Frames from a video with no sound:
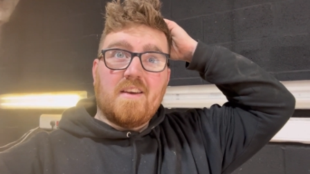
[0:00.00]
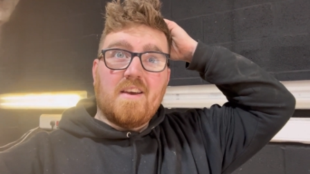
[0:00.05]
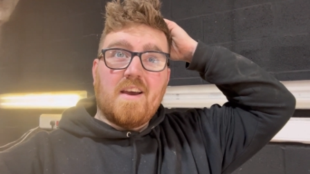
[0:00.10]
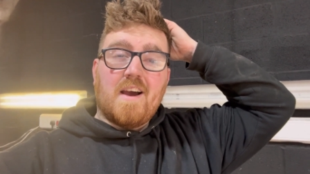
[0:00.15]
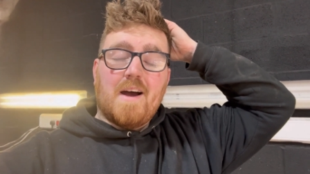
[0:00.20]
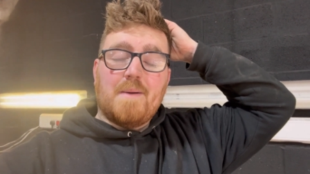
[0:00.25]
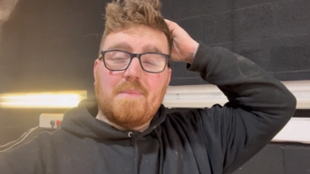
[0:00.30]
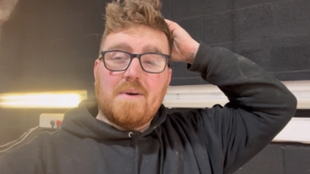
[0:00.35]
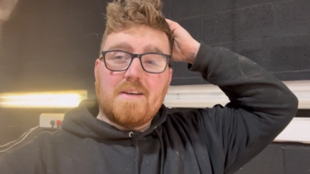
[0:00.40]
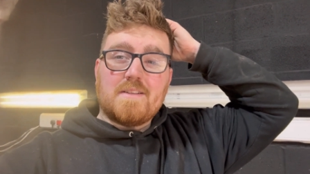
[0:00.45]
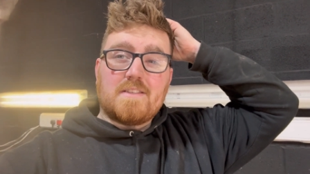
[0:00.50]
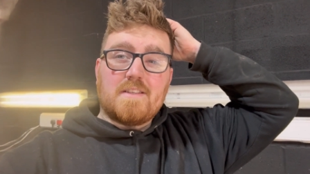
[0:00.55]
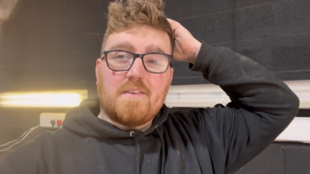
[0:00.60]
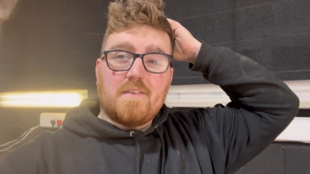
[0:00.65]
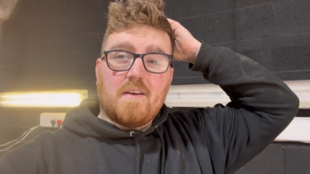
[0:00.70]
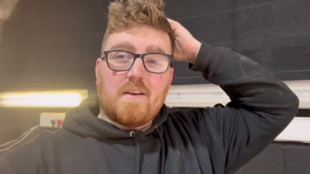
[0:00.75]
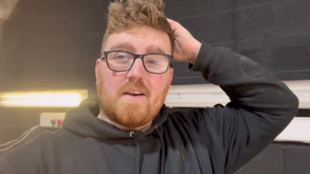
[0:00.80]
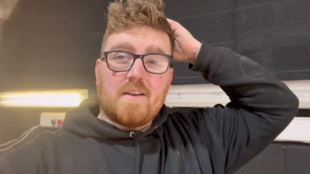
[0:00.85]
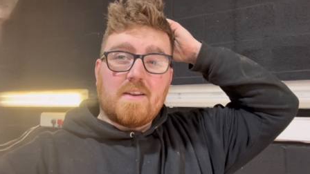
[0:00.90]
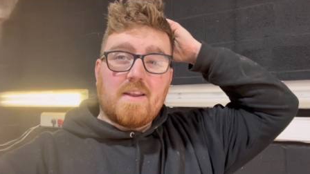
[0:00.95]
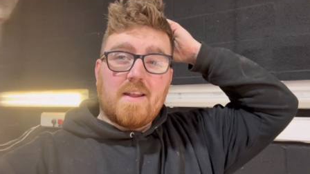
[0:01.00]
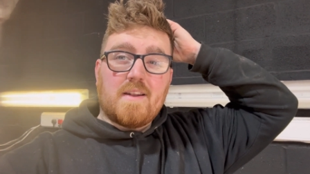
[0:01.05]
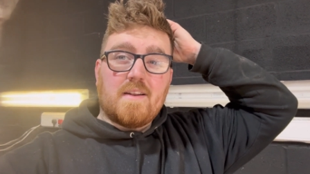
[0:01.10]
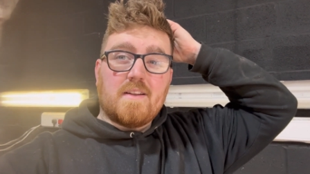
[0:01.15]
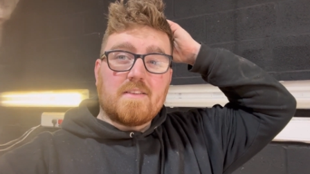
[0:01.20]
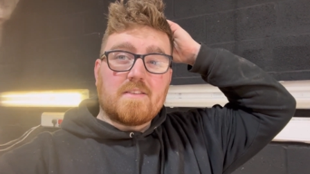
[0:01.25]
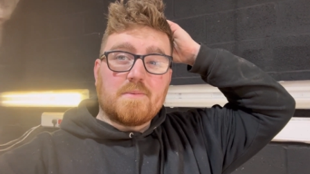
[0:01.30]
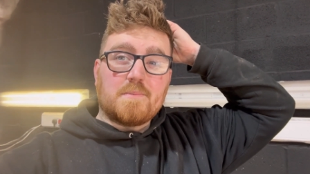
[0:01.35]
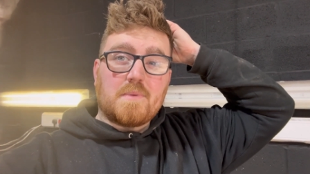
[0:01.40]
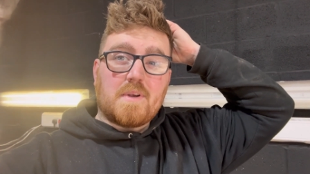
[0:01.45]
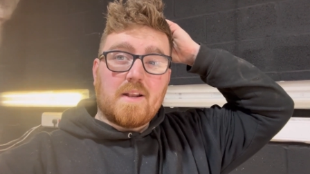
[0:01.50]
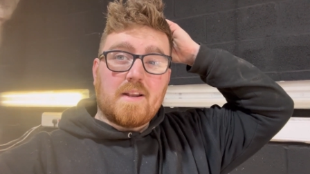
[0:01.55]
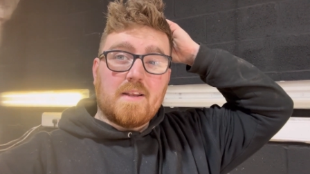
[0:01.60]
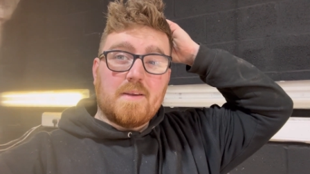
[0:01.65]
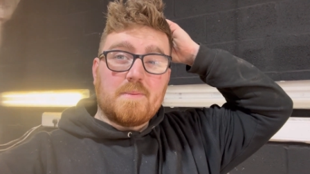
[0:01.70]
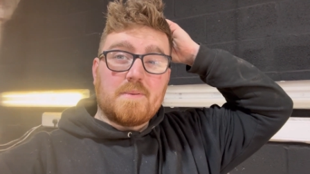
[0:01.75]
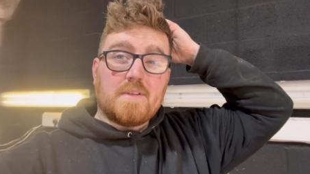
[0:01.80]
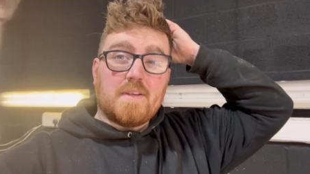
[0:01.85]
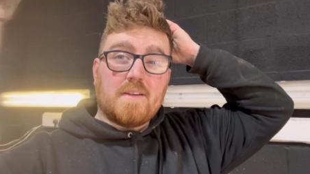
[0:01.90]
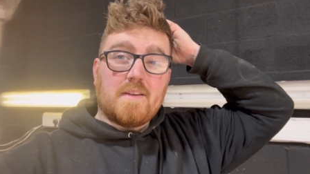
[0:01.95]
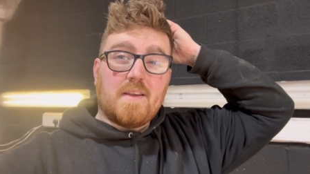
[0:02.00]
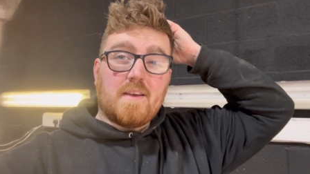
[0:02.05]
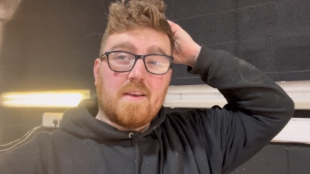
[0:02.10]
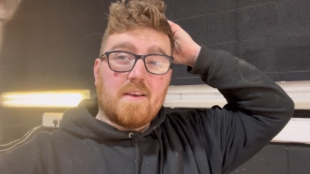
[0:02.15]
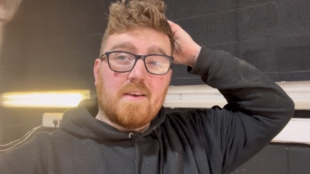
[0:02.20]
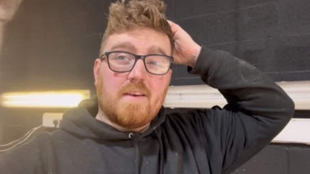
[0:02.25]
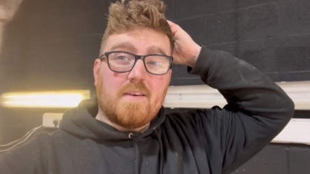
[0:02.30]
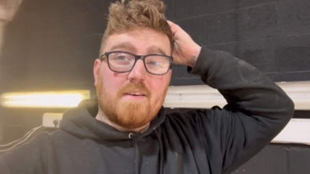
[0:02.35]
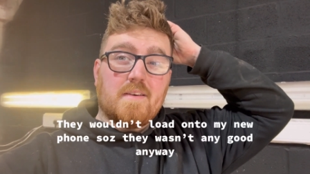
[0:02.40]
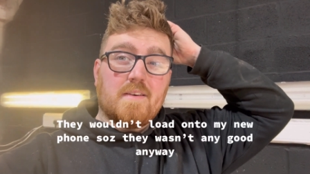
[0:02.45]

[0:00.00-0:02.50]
I might see if I can enter some clips in here.